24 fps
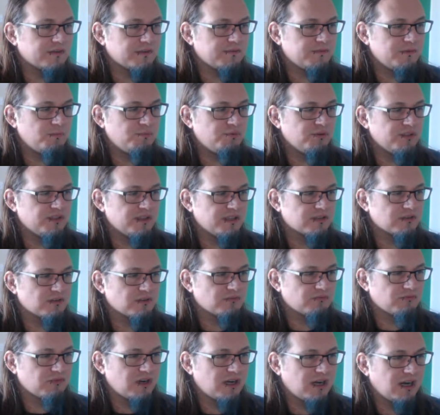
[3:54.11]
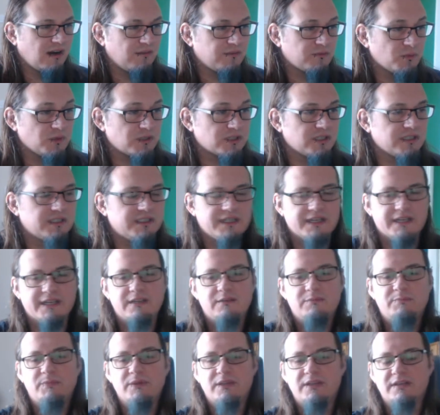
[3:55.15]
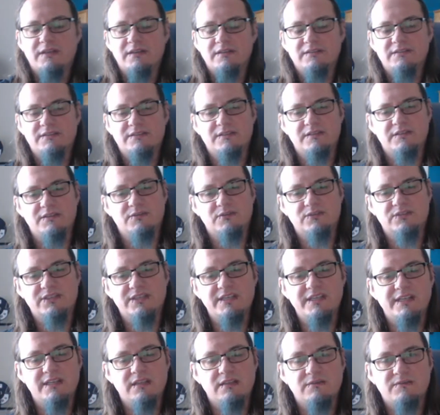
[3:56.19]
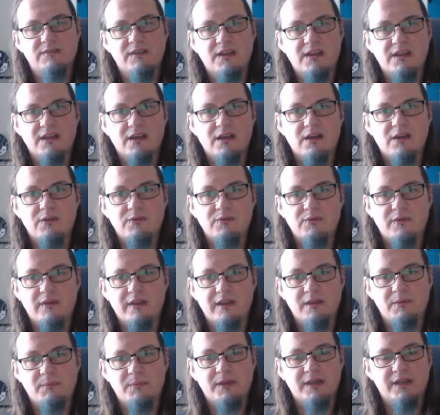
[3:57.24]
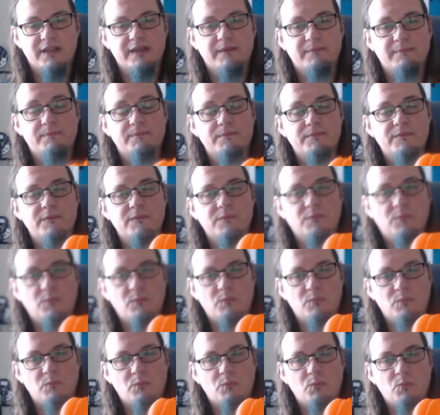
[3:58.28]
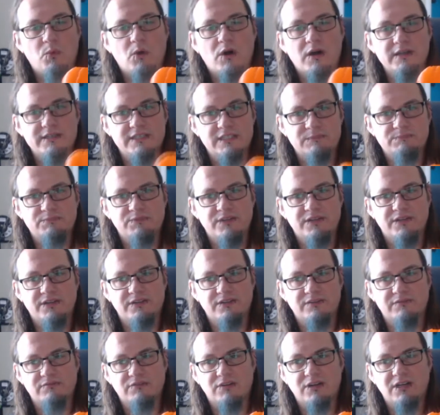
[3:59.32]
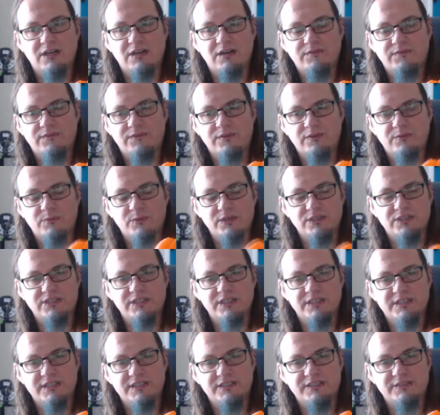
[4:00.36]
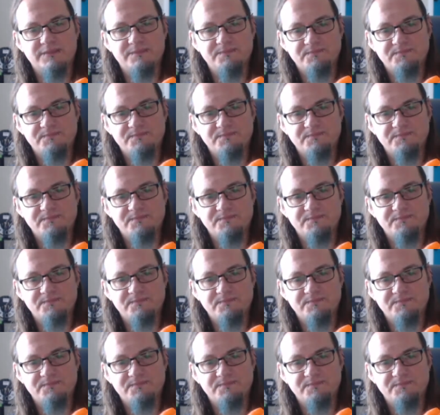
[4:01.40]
If you print this on a raft, which I did, because you'll see in the video in a minute why it's printed on a raft, which is,